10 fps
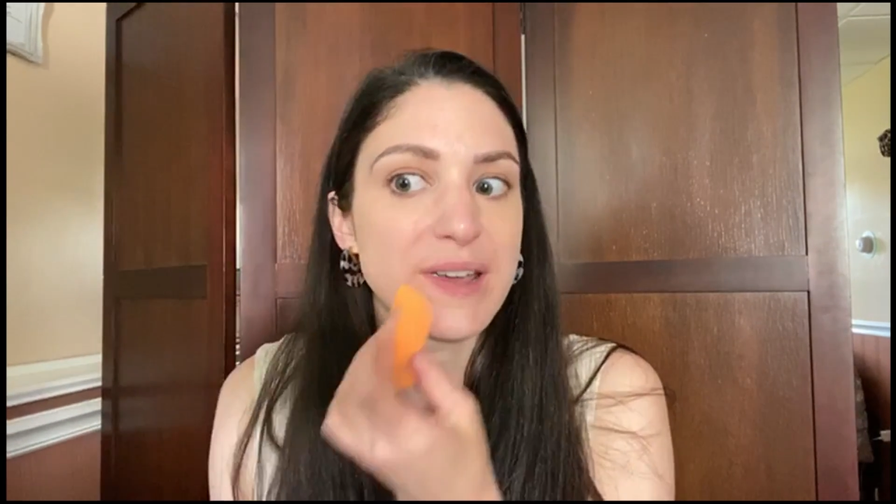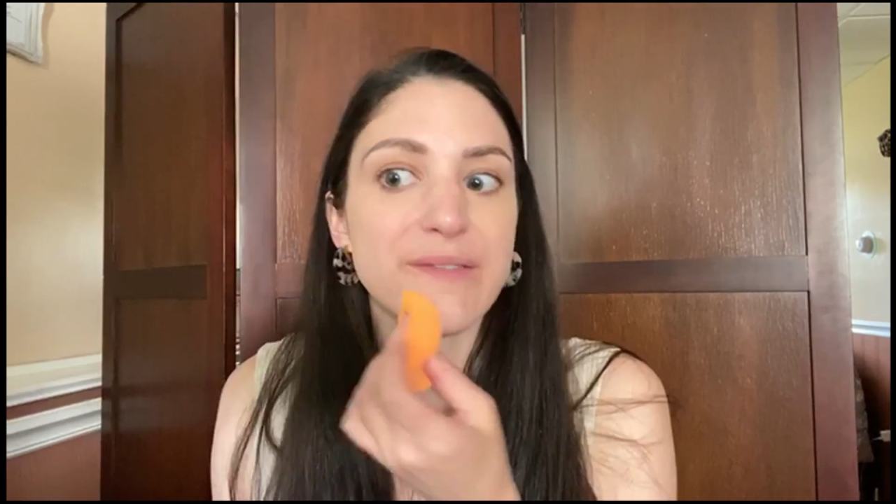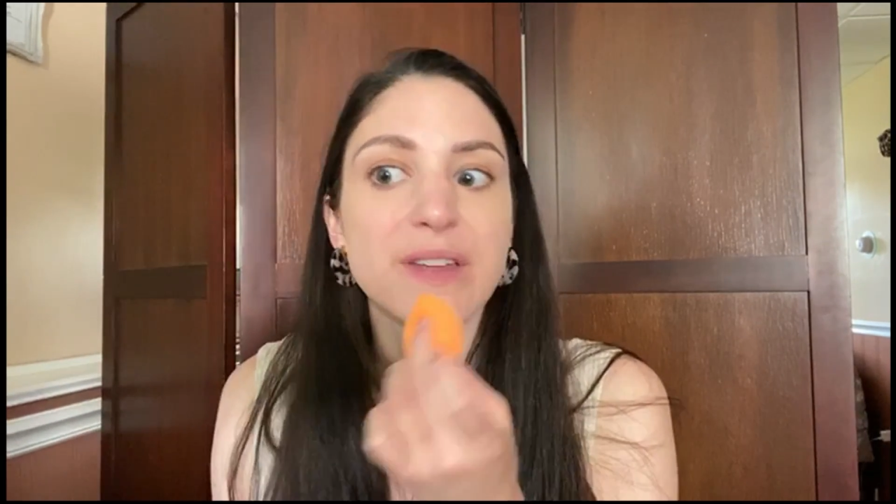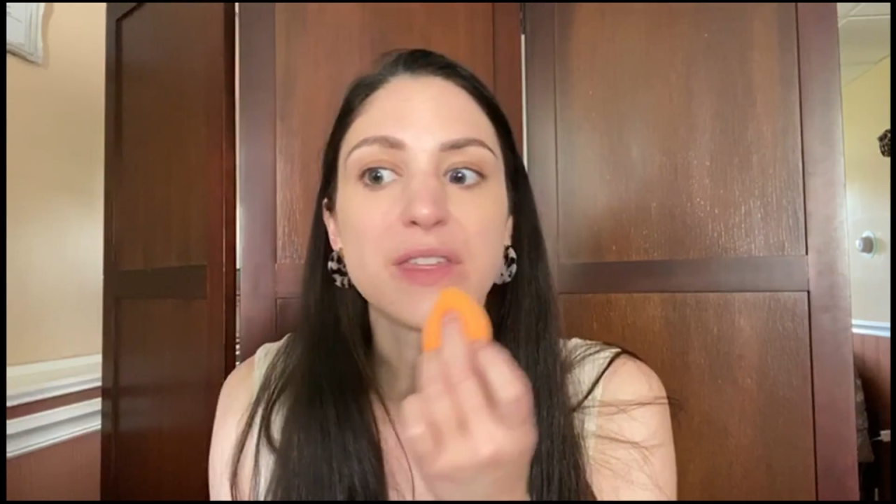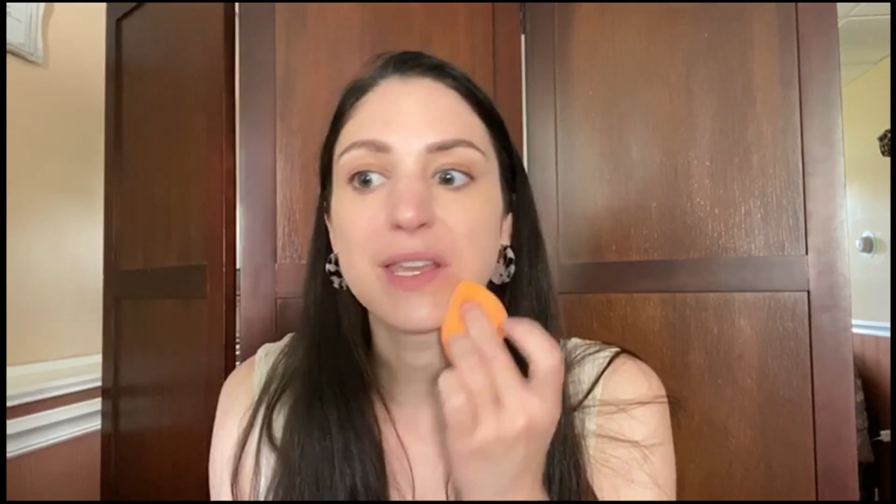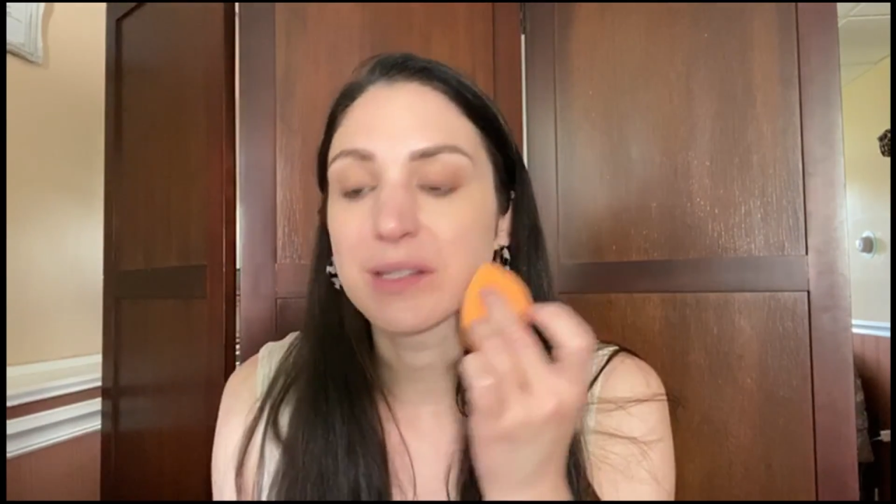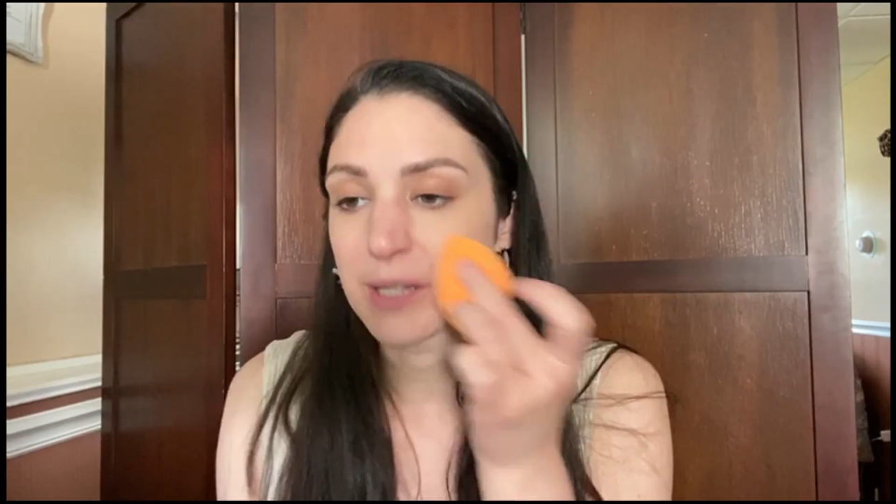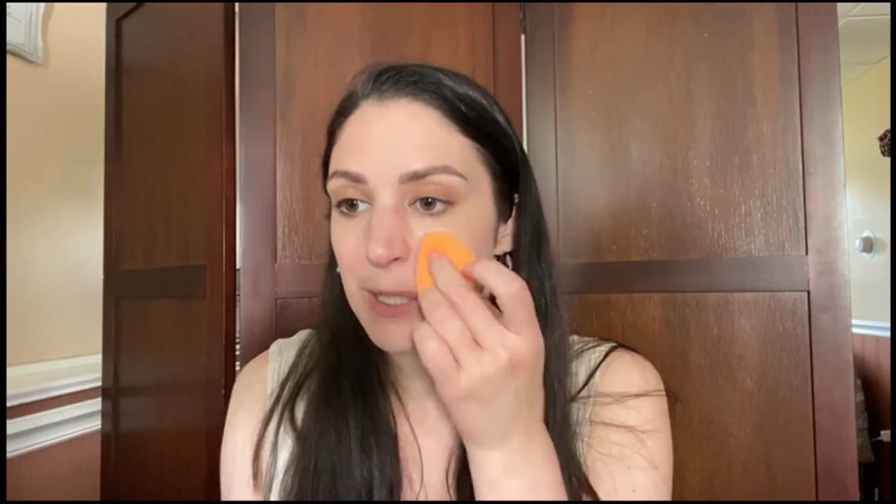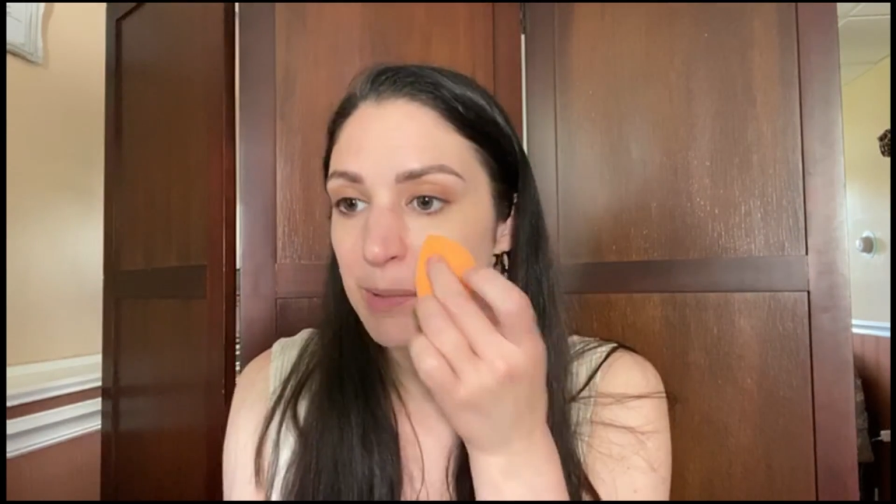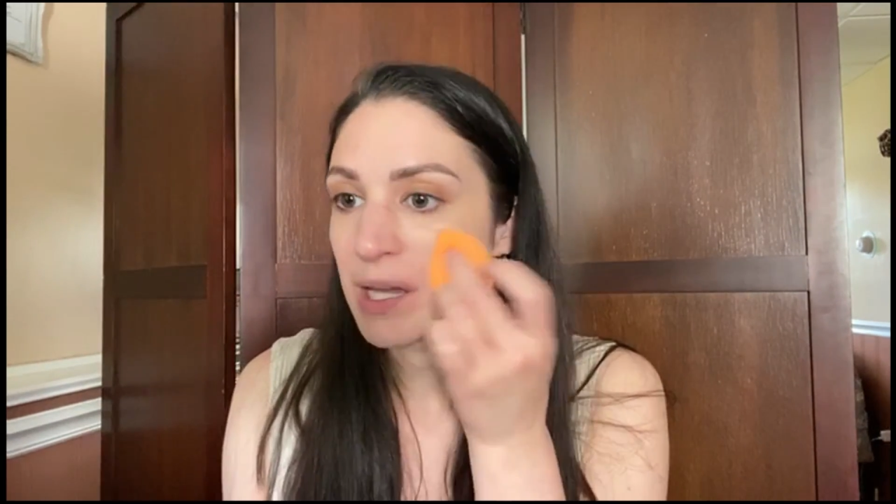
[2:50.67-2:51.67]
everything's
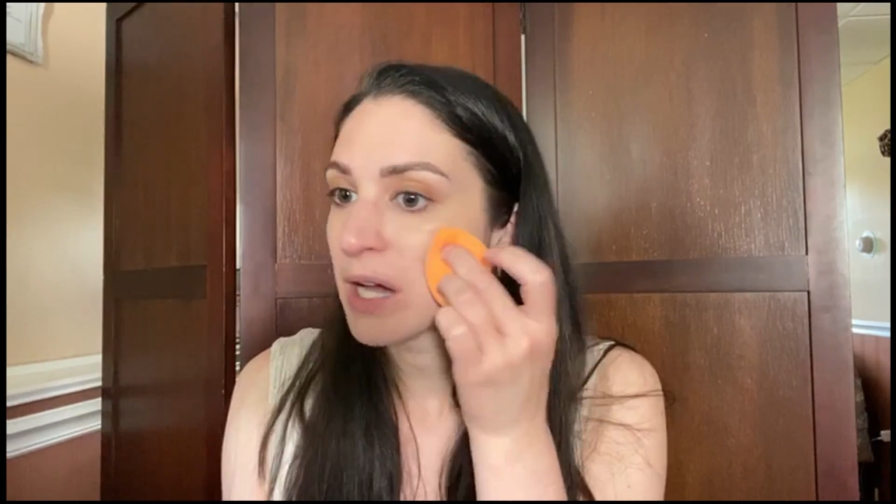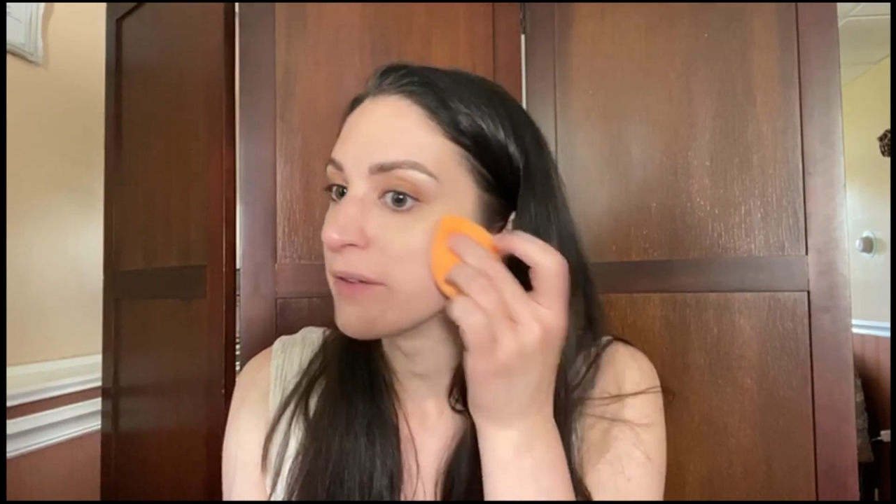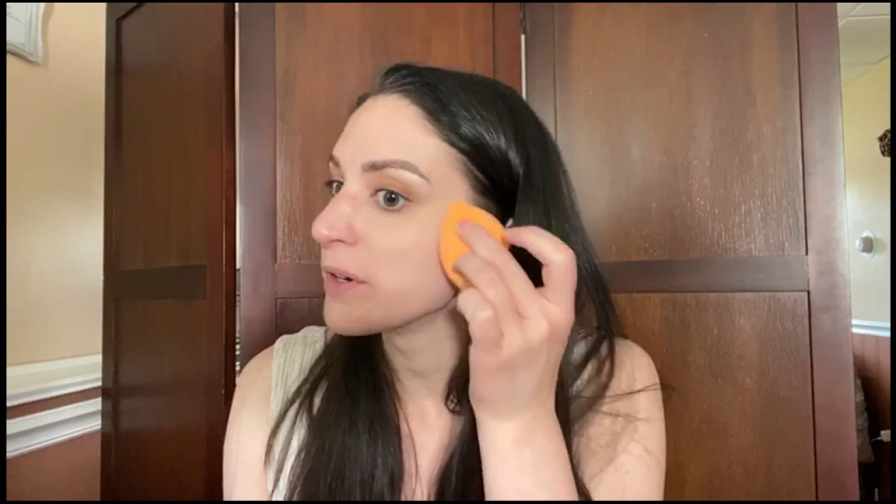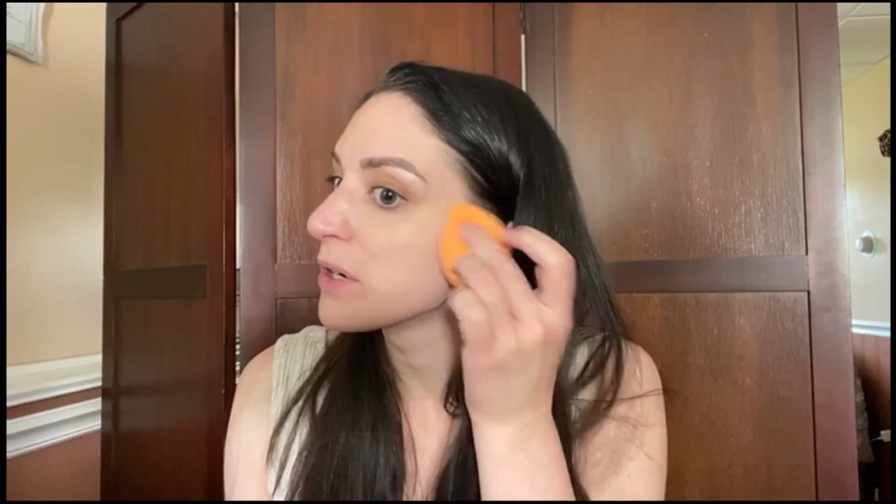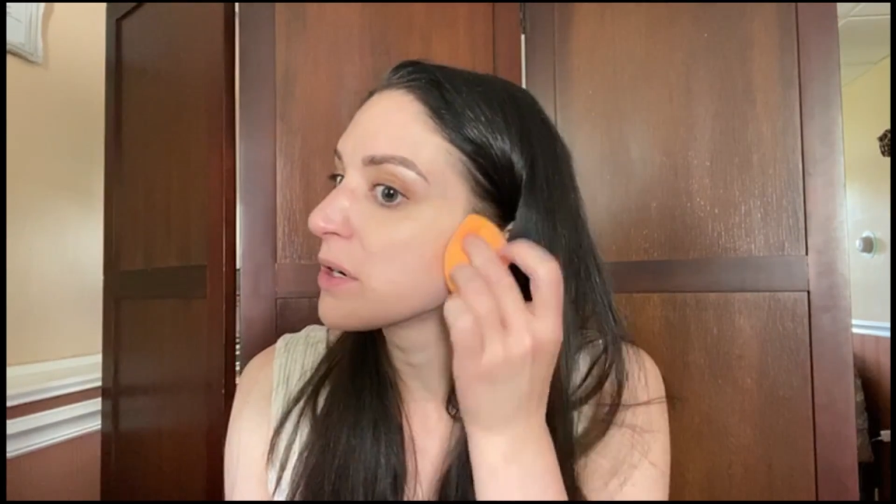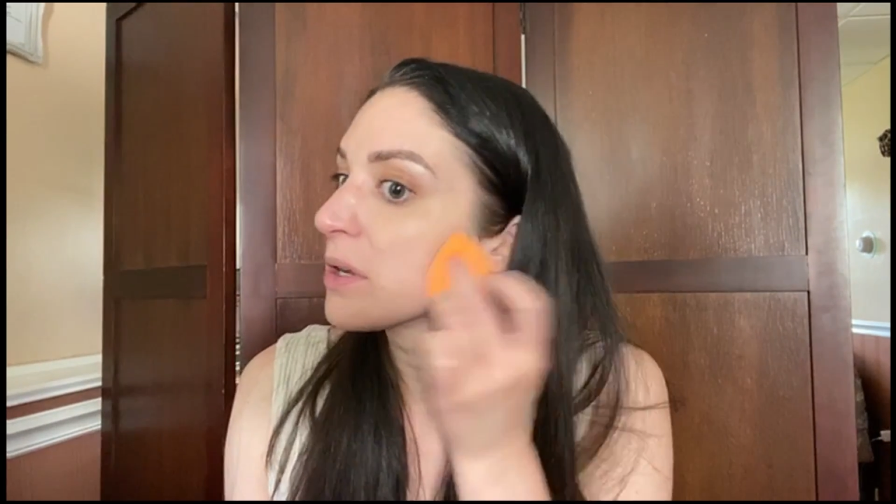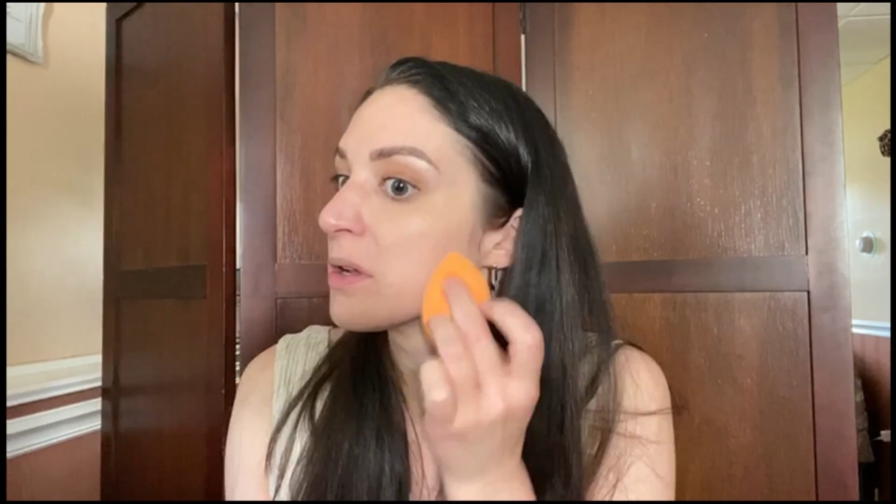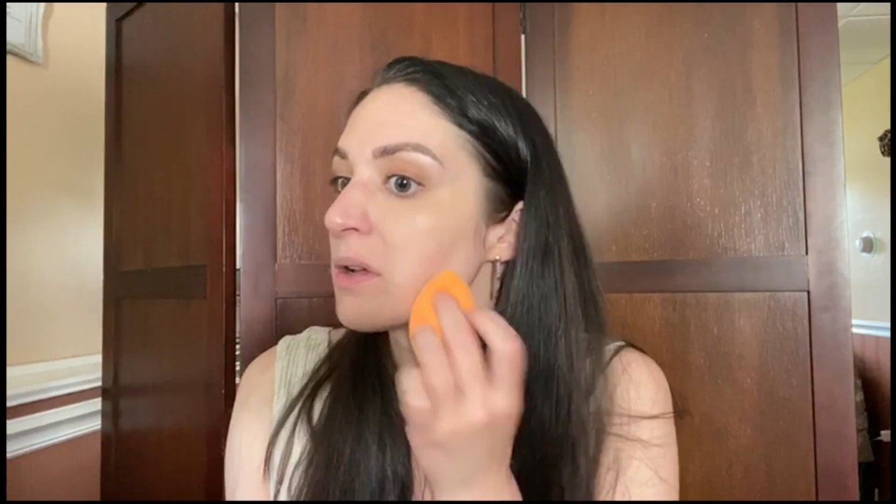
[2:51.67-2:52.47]
going to be covered.